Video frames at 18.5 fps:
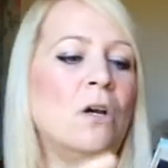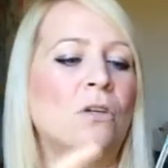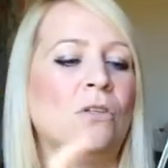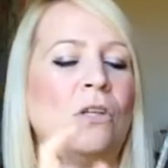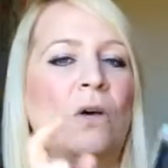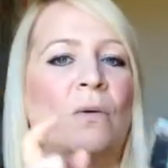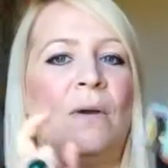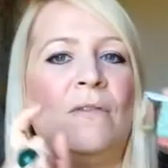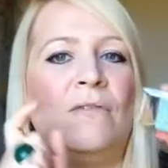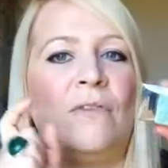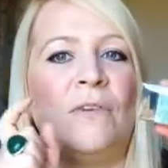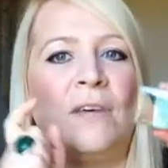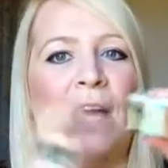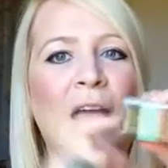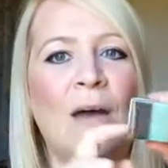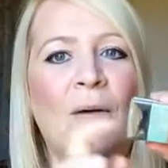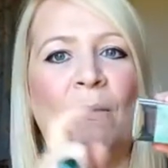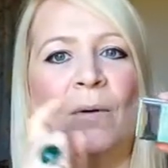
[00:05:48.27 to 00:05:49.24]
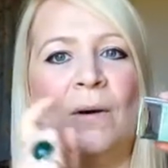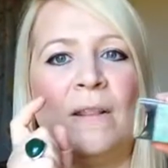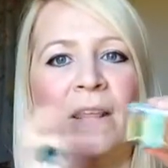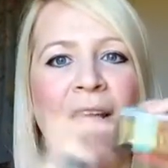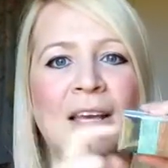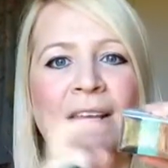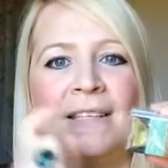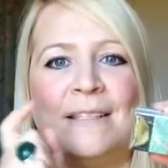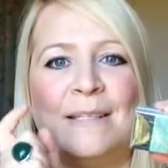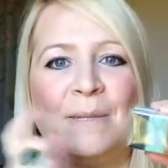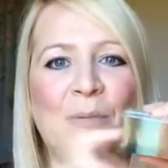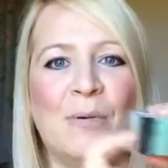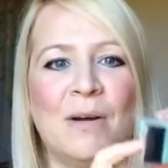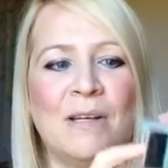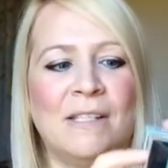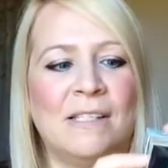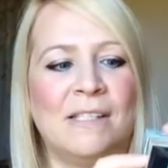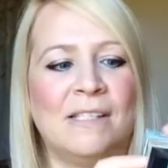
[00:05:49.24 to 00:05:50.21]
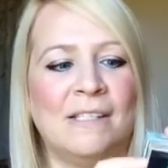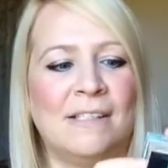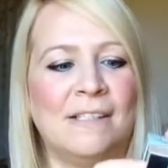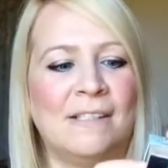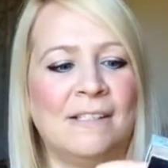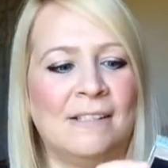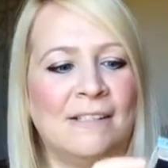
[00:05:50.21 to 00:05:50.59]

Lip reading: So if you get one of these as a present,